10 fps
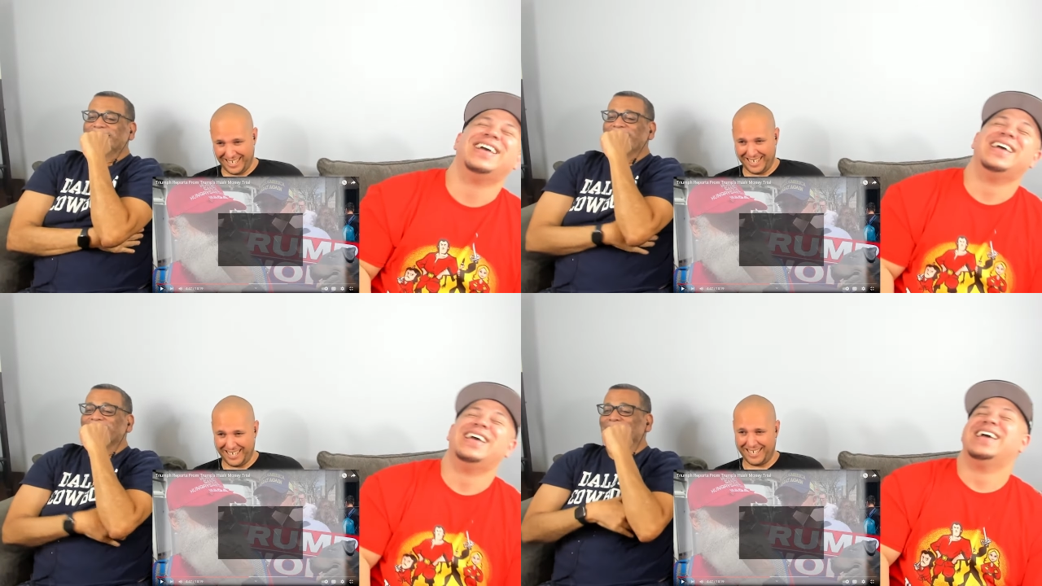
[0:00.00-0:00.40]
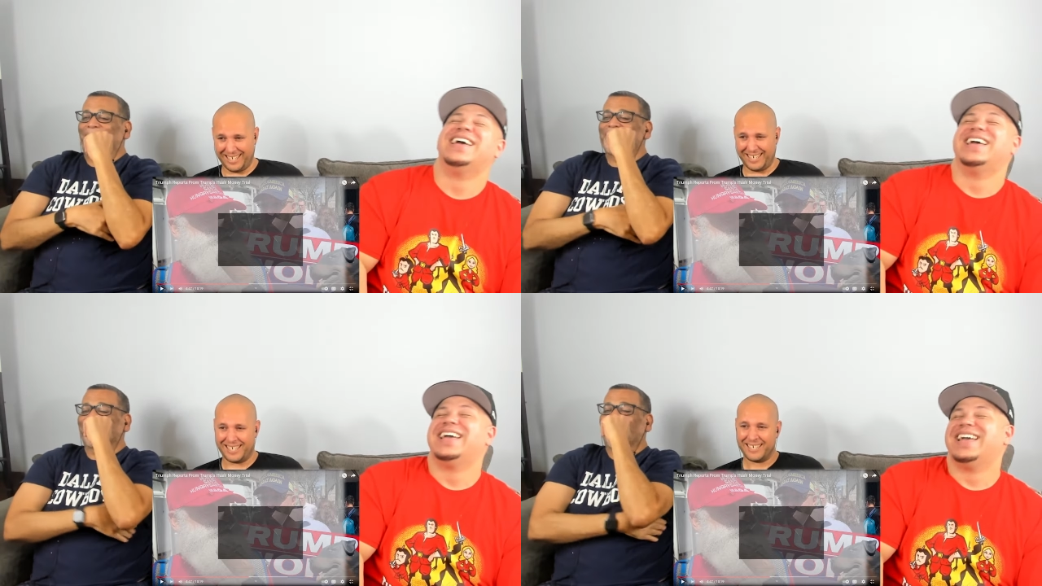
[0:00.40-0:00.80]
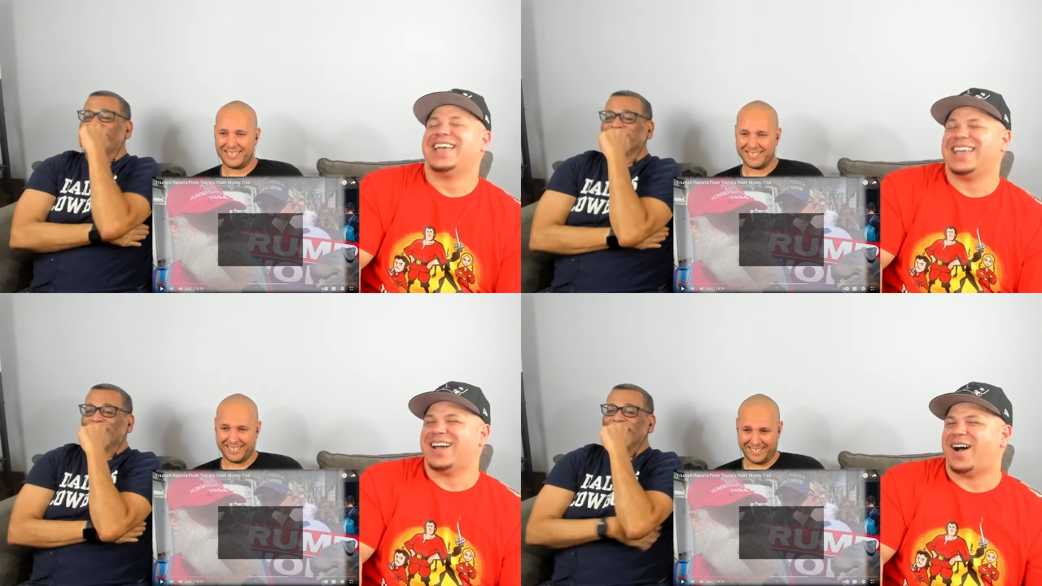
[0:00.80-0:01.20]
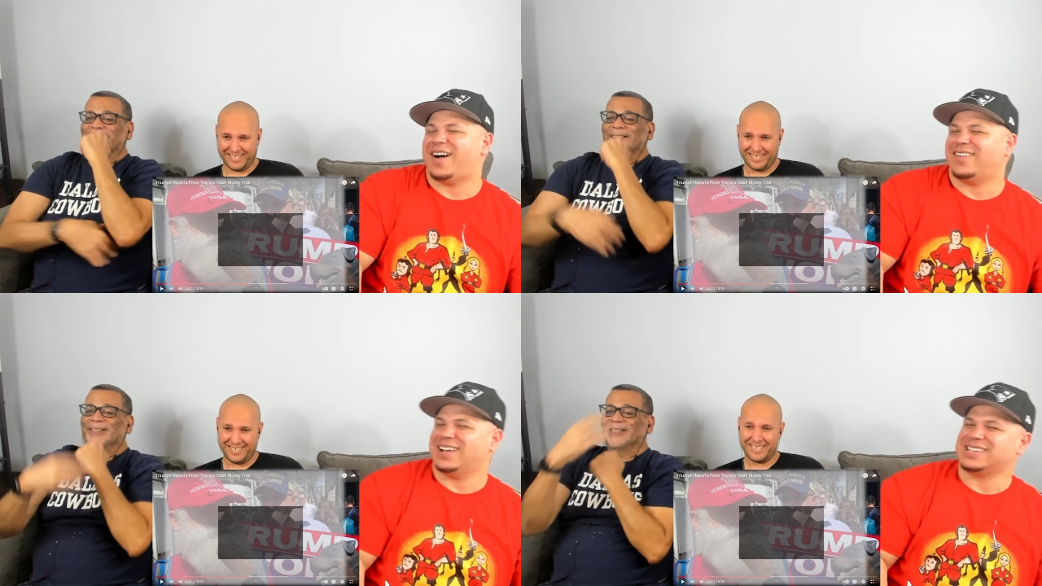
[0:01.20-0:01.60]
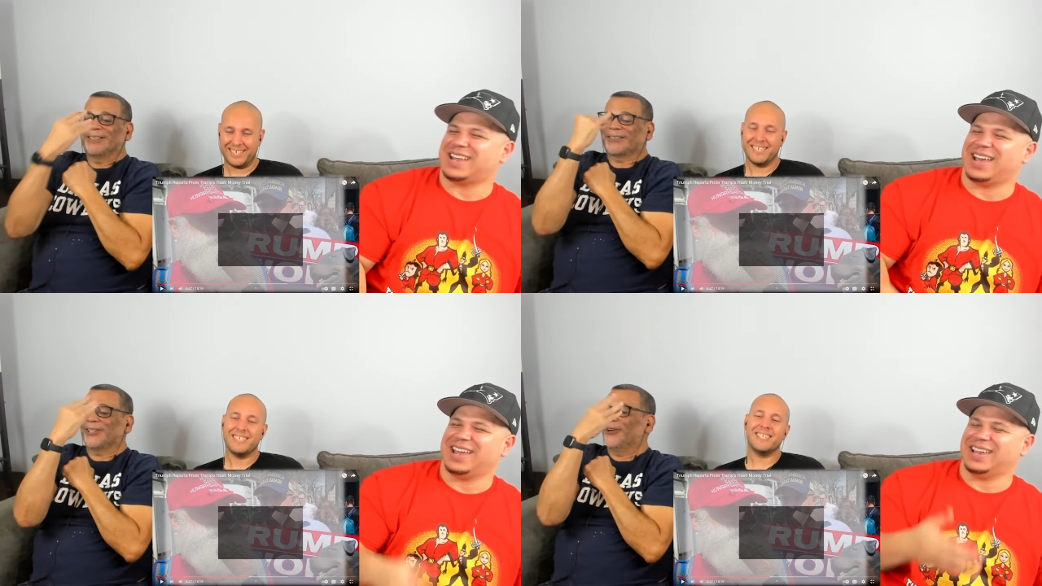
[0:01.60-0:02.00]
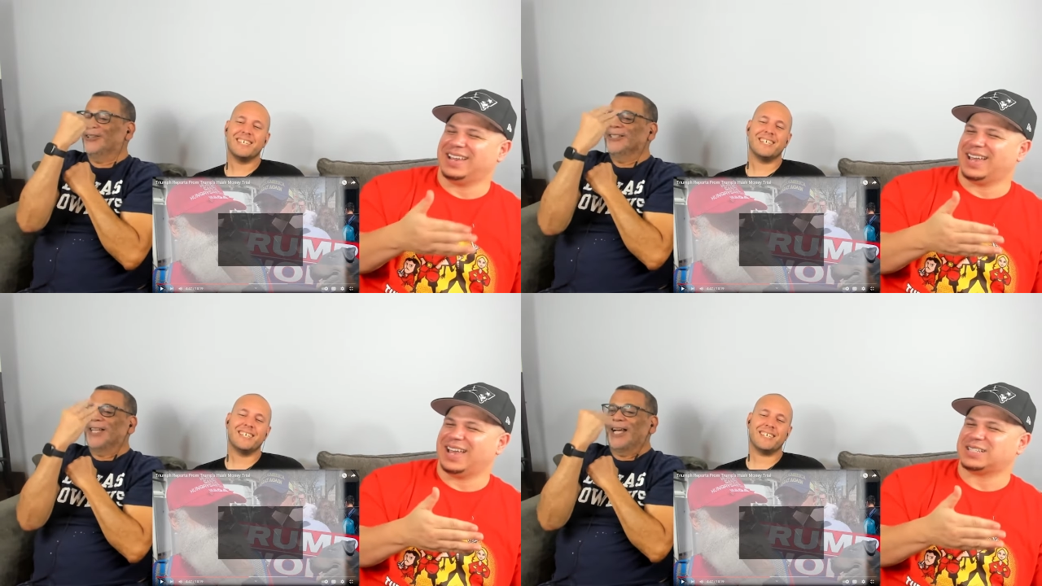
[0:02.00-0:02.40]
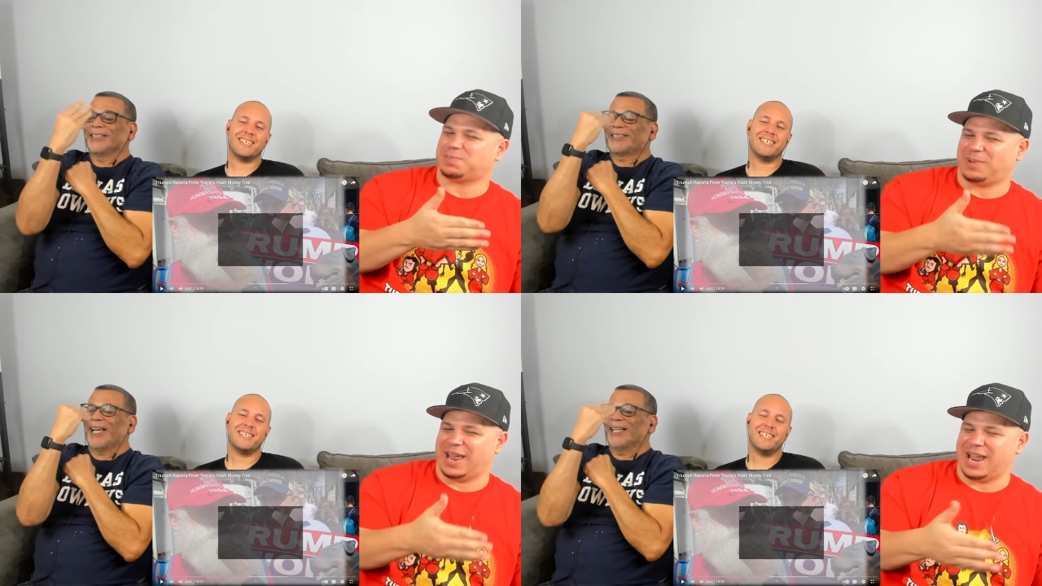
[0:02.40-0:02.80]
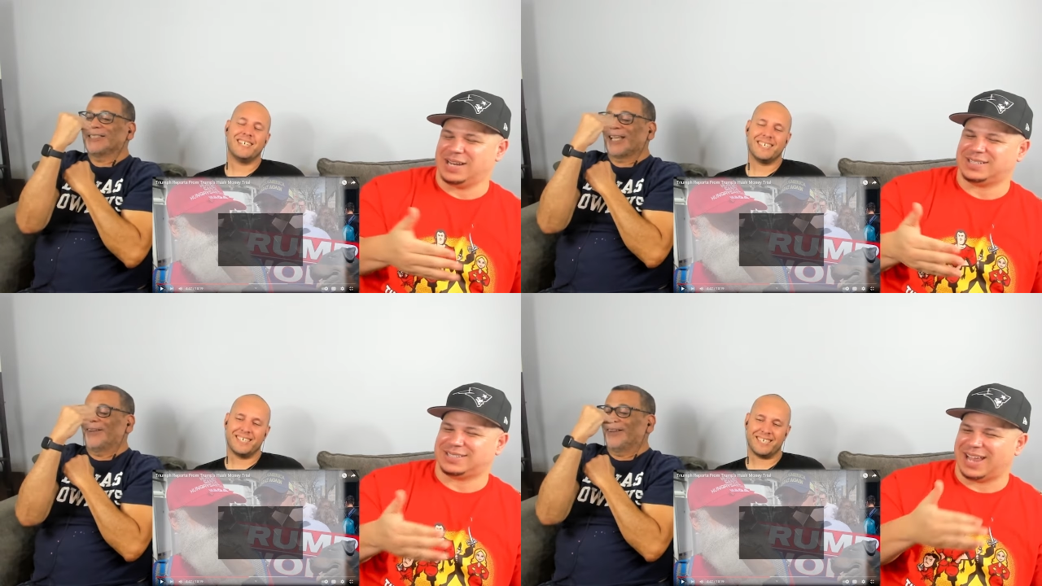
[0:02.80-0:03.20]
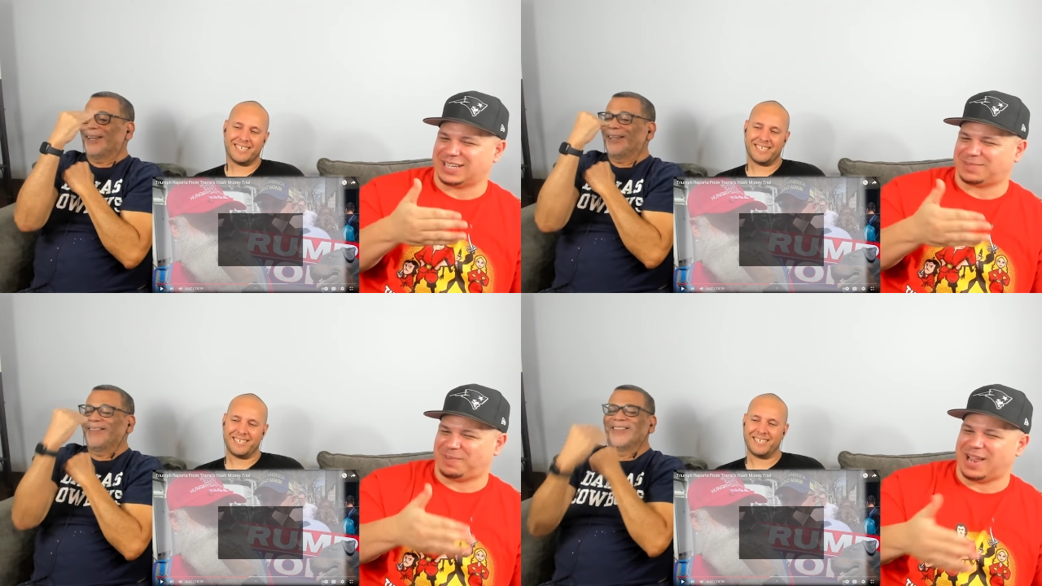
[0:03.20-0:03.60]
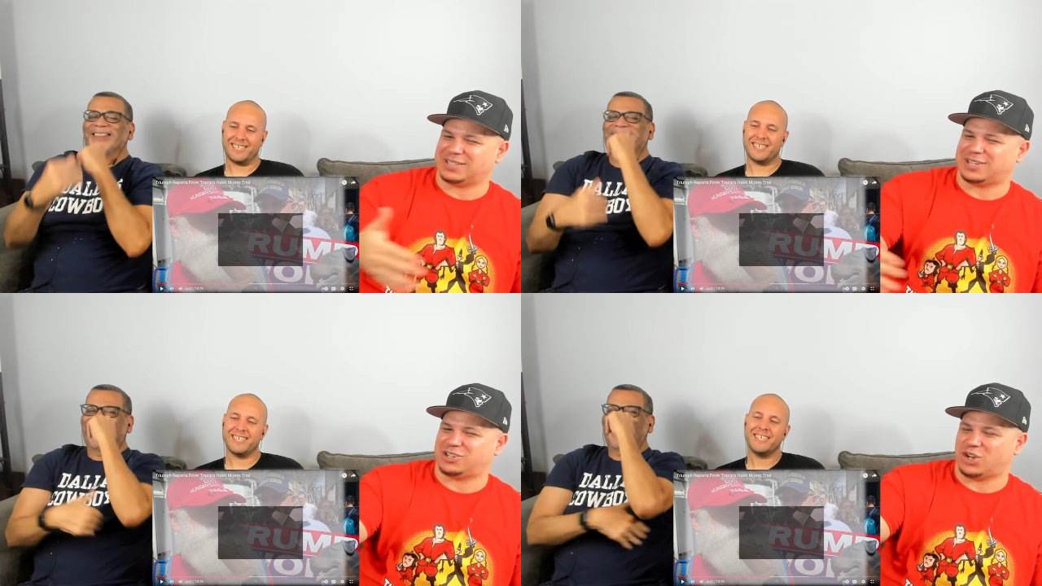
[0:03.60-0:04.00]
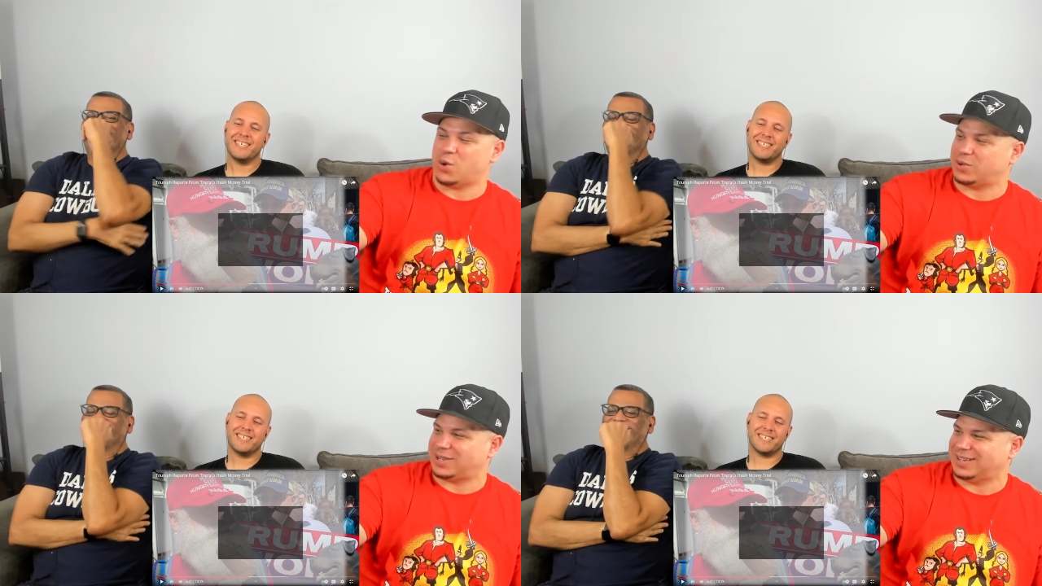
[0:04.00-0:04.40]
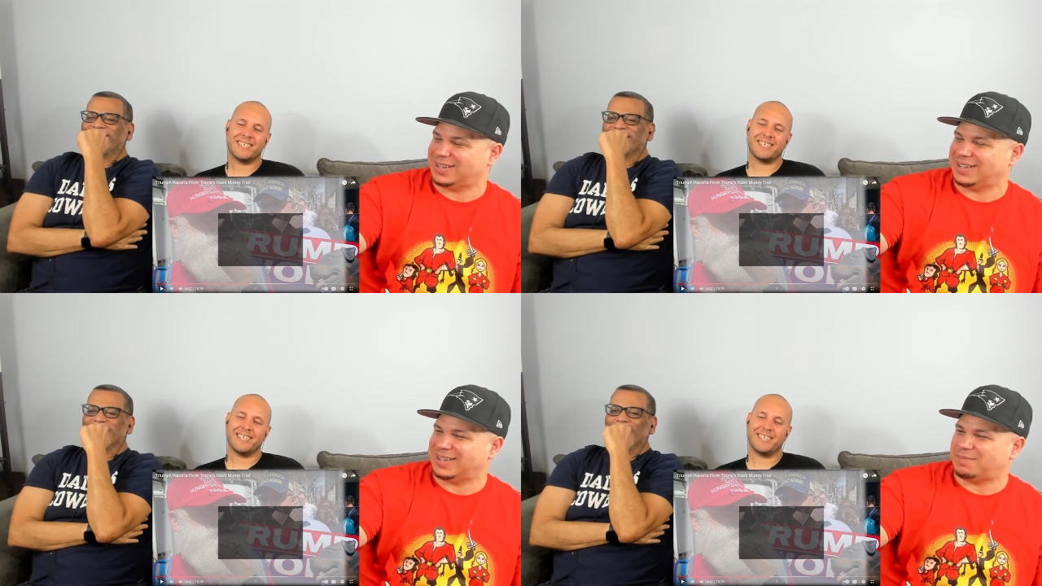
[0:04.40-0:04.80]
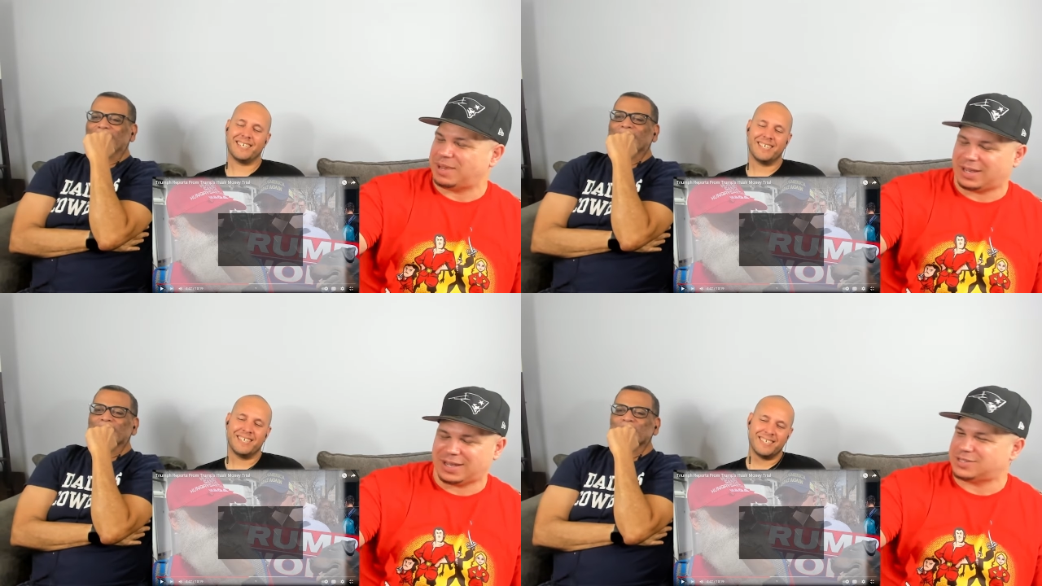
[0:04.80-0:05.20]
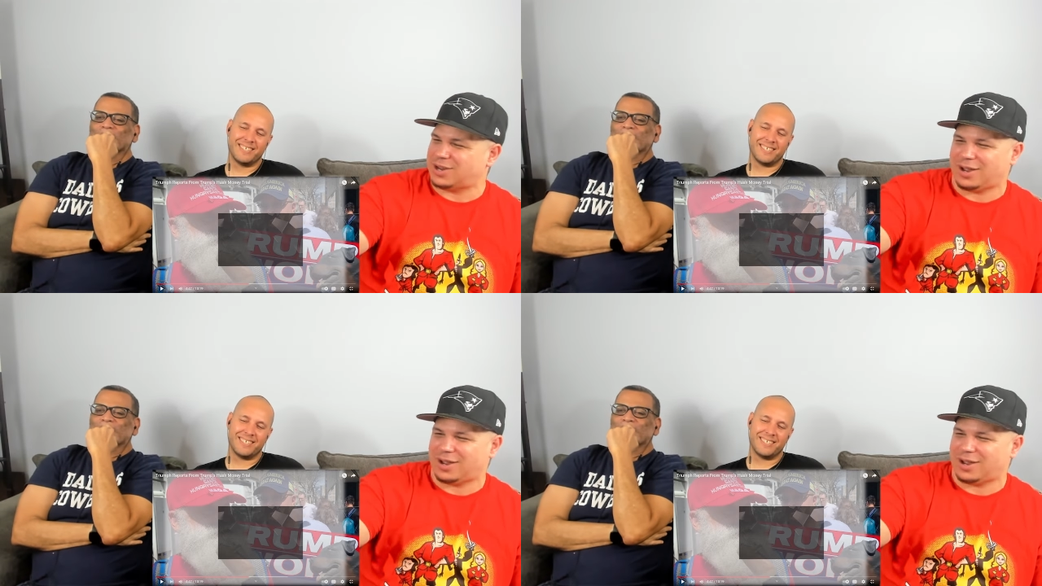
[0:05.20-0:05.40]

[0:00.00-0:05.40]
Speaker 1: he says right in the guy's he face. always like so, explains explains the joke right, right, right, right. because